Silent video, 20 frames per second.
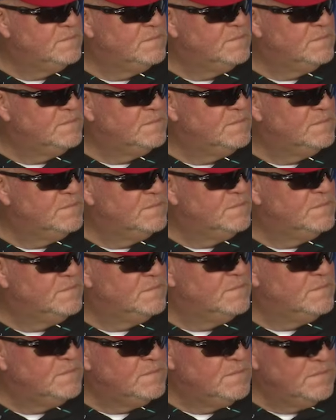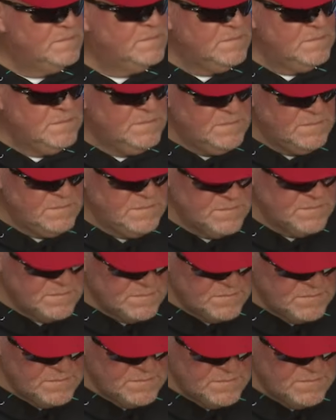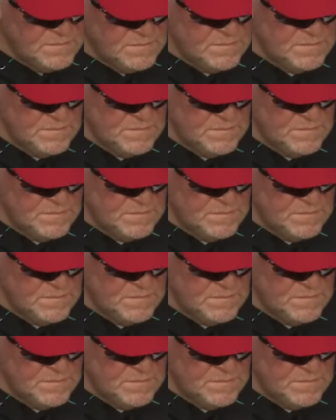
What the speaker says: face the Jets offense, but mm-hmm.